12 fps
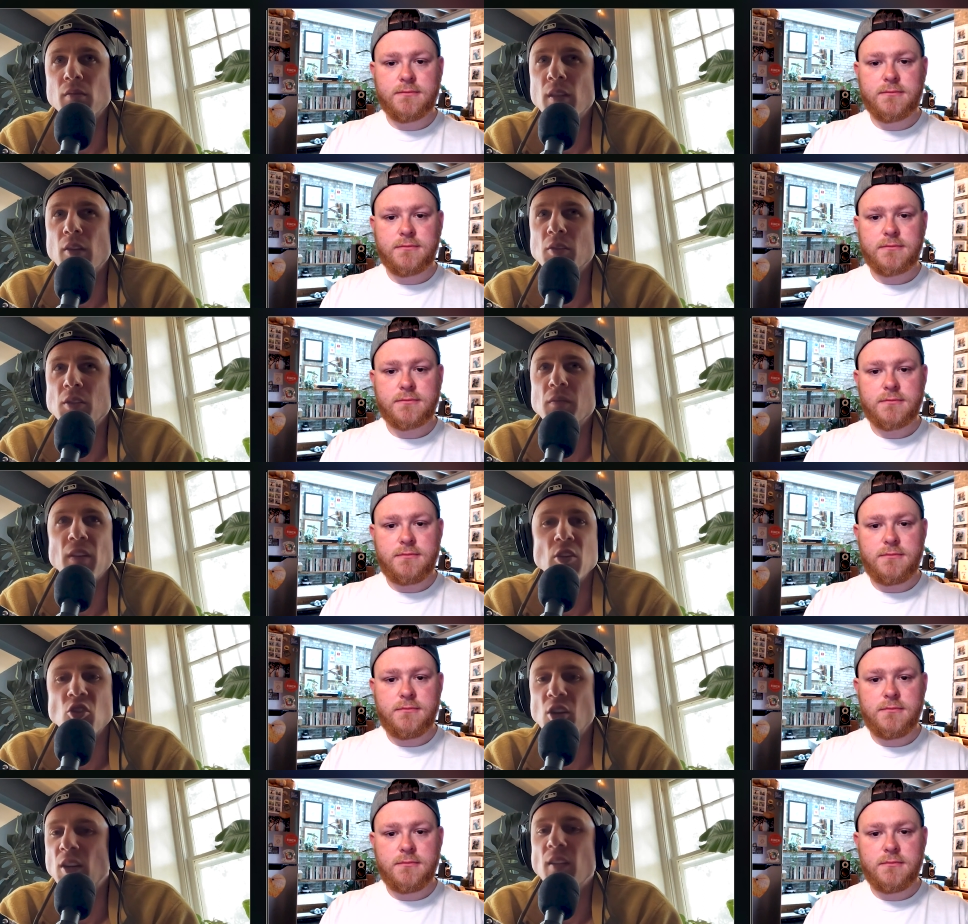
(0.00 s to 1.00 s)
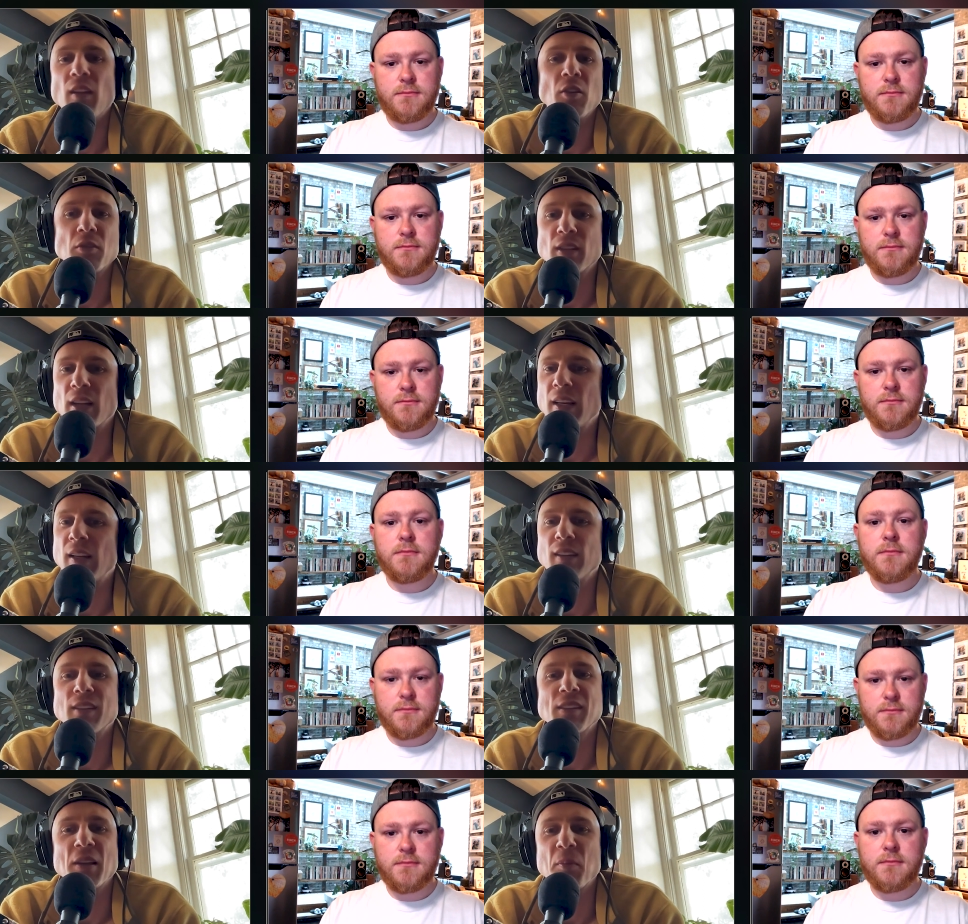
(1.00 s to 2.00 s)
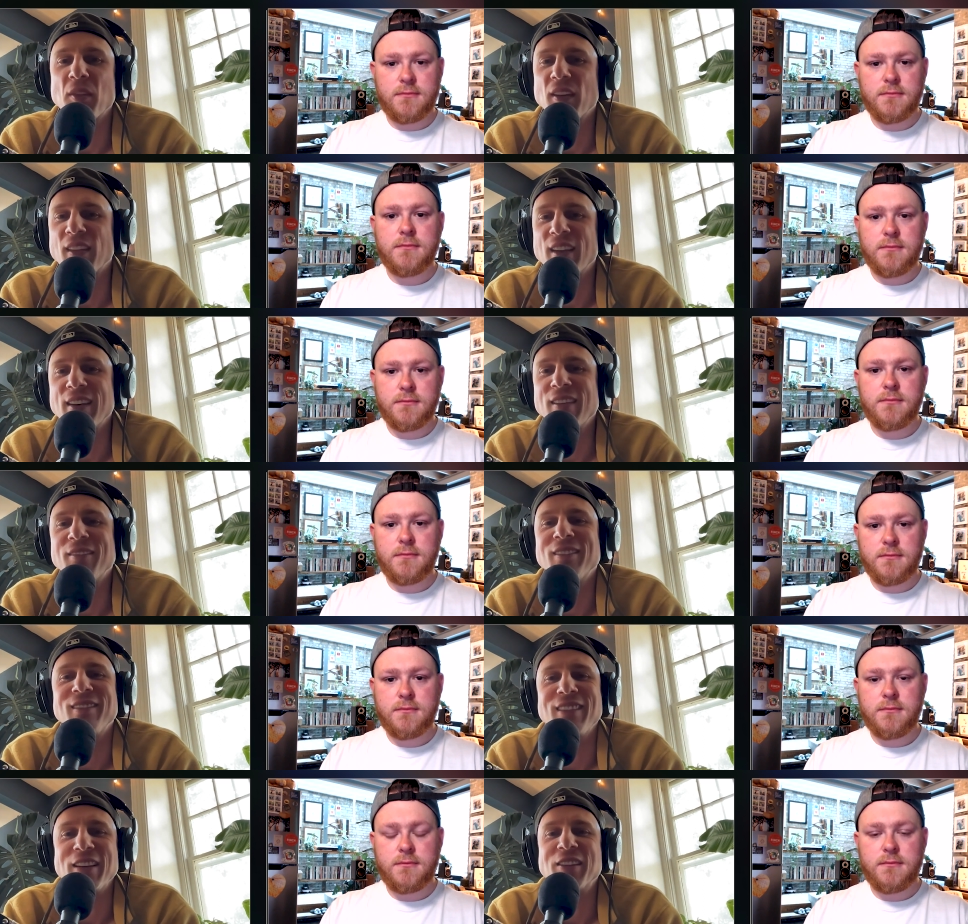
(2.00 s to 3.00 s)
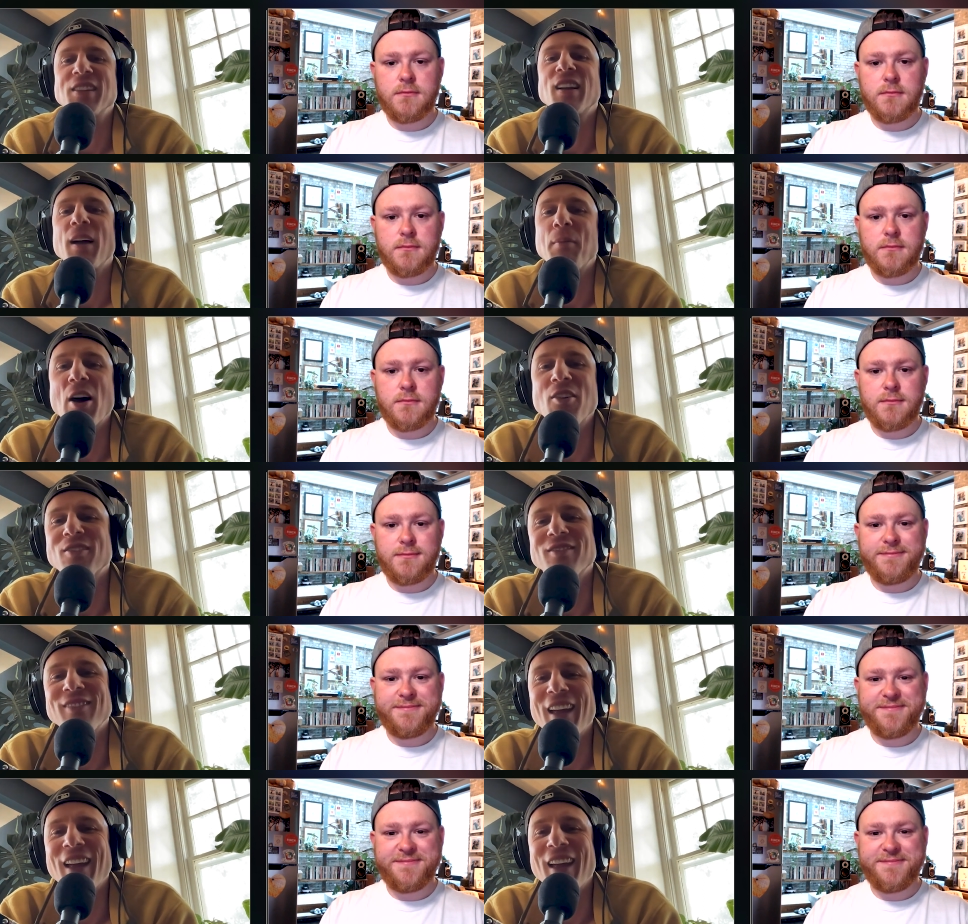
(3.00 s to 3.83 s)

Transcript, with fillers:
Speaker 1: there's a vision and there's like something that needs to come out.